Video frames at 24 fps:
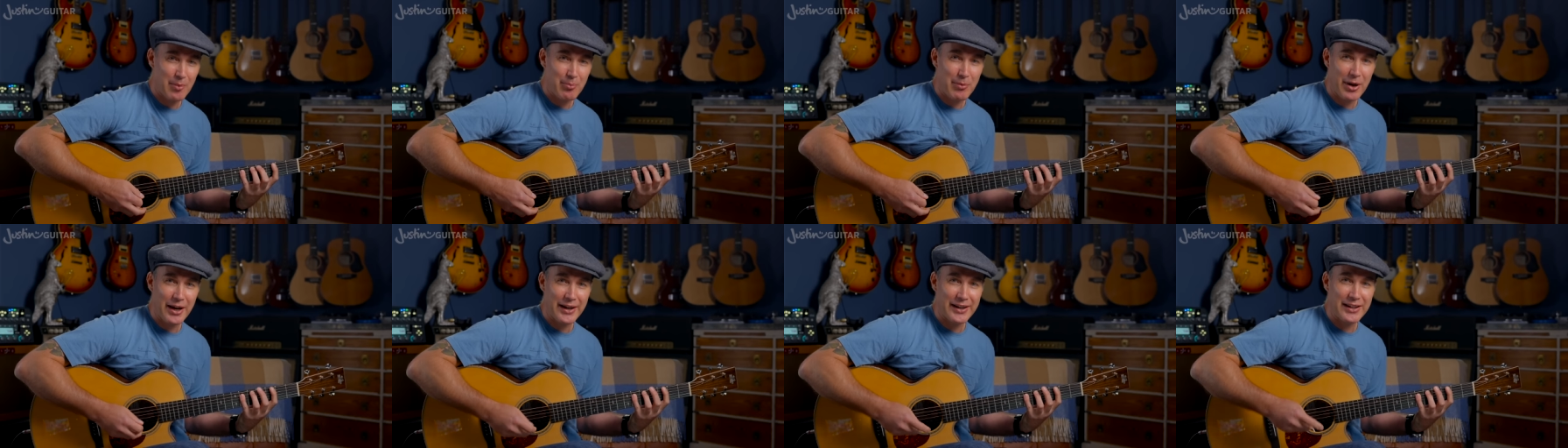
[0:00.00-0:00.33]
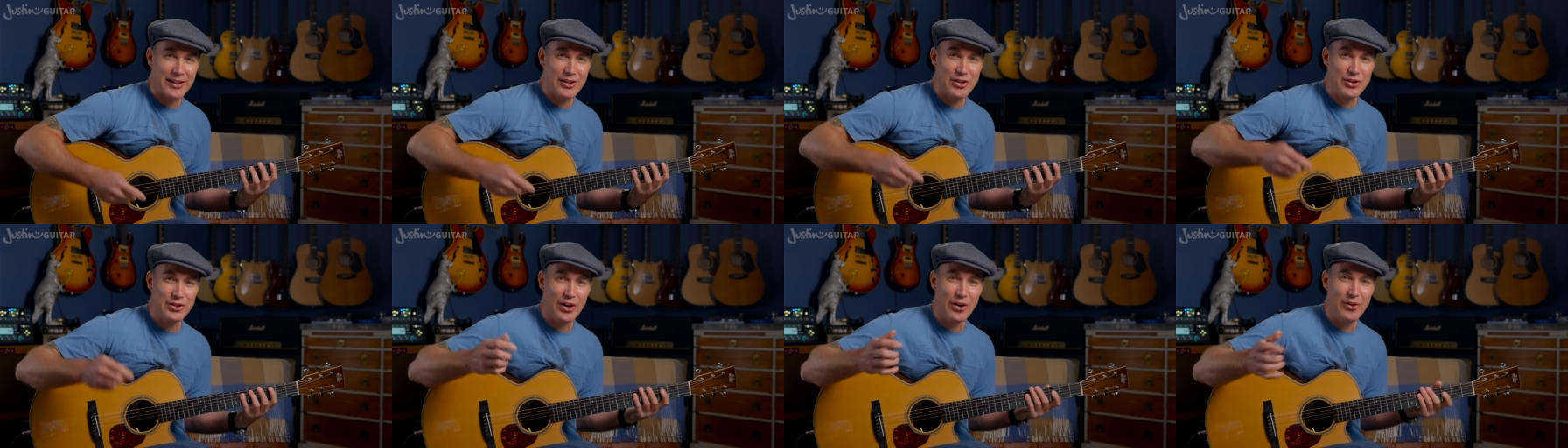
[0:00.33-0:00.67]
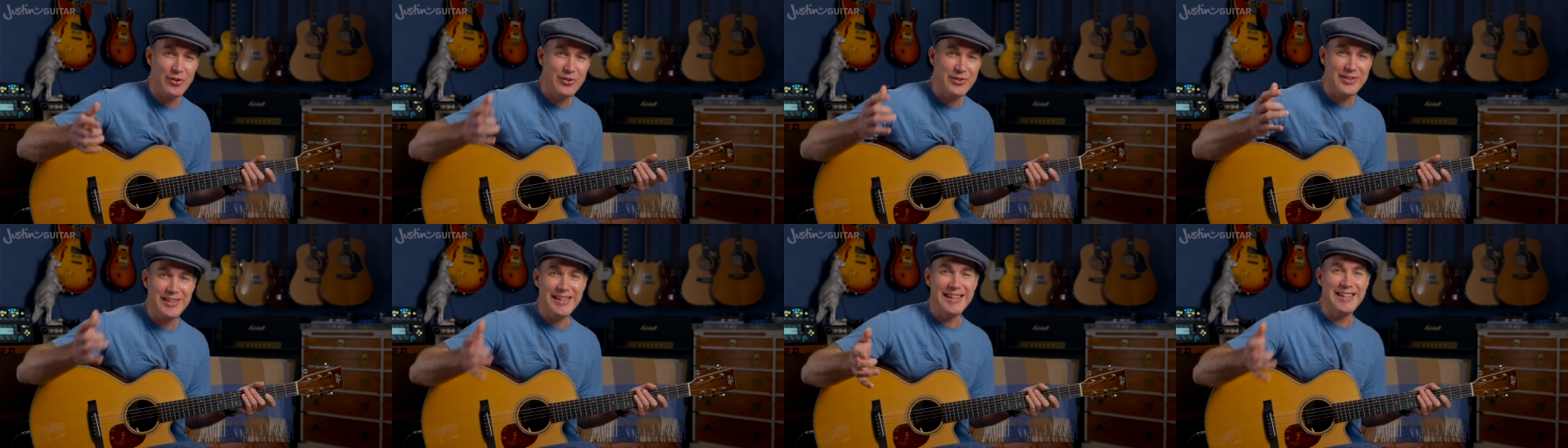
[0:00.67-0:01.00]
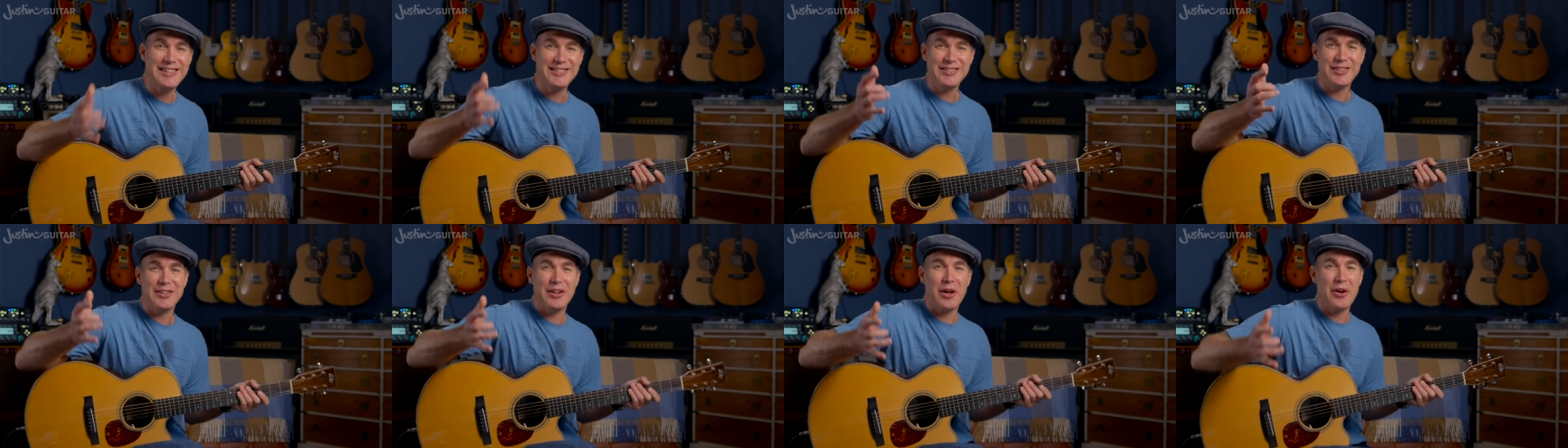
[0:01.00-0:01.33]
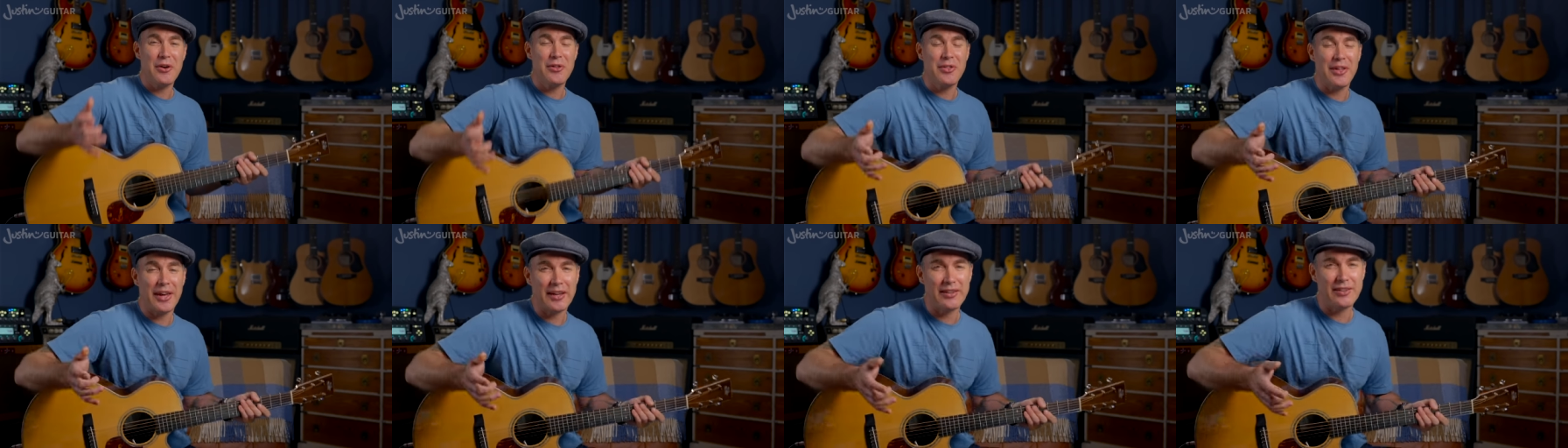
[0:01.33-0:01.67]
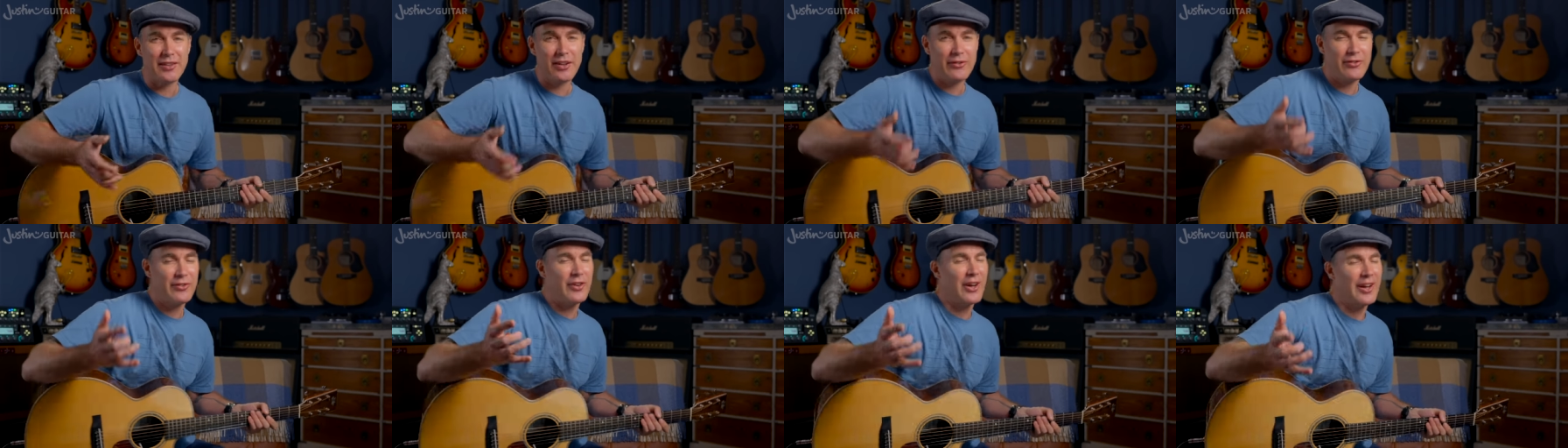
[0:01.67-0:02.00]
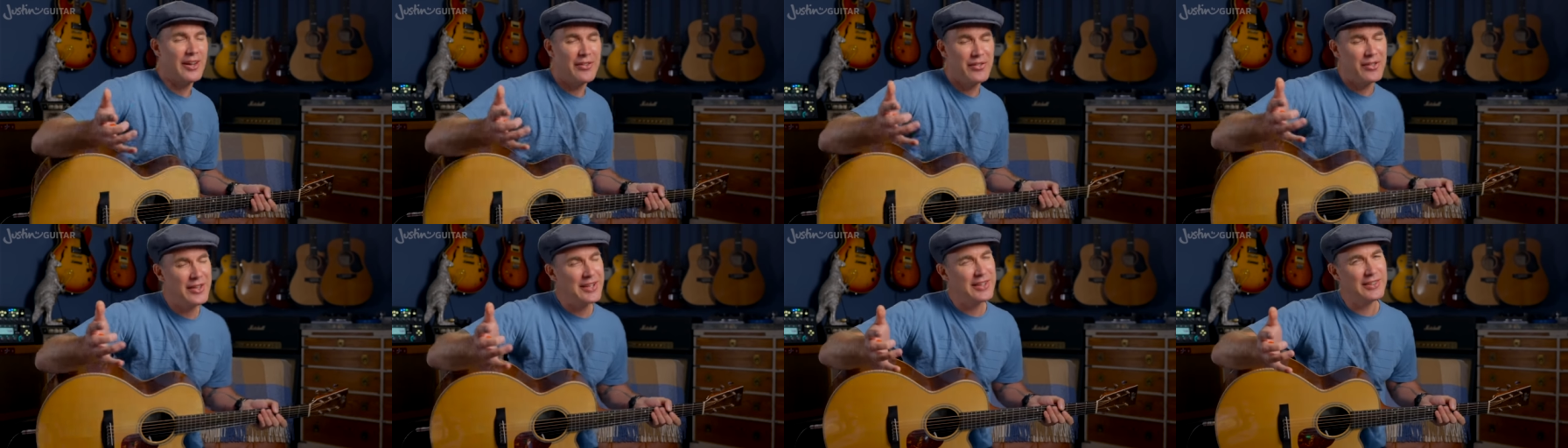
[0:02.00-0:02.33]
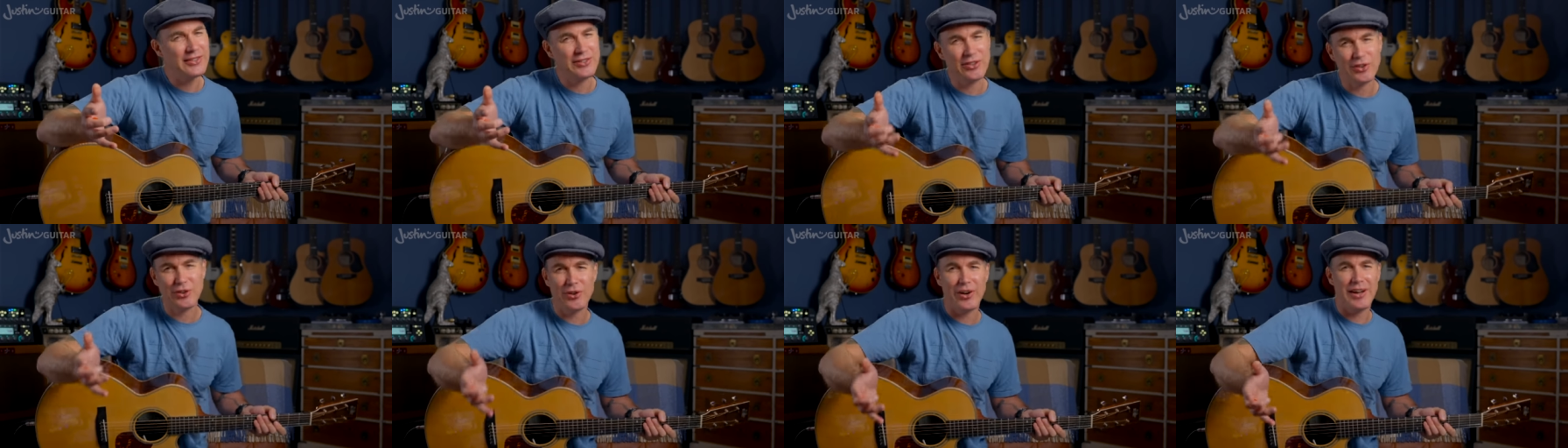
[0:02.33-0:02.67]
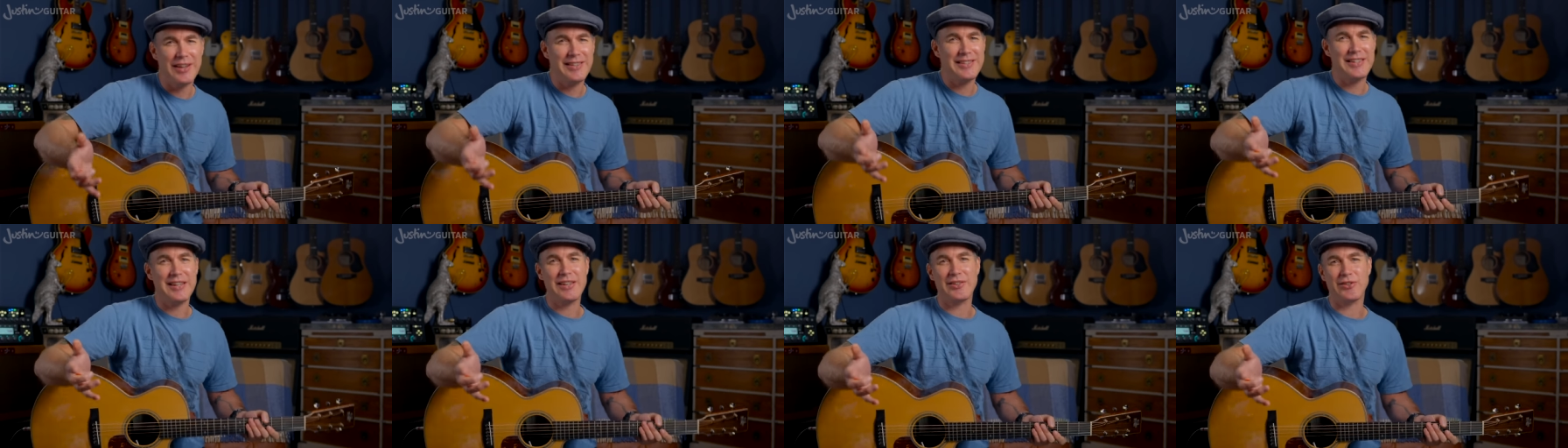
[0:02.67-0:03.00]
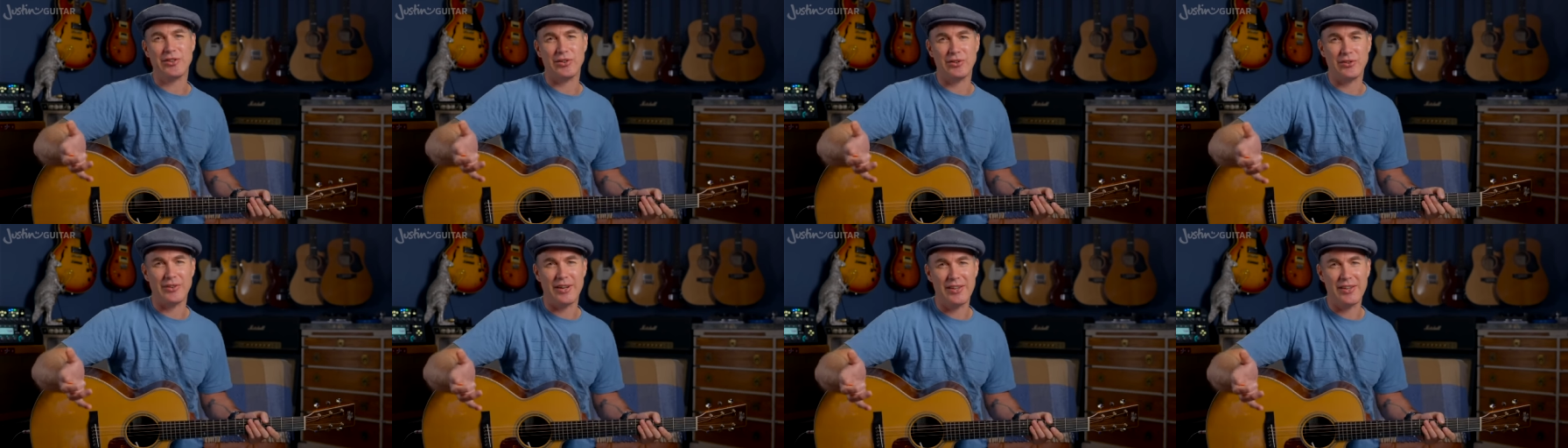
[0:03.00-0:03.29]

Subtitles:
minor. You don't need to know that. I think it's a good idea to.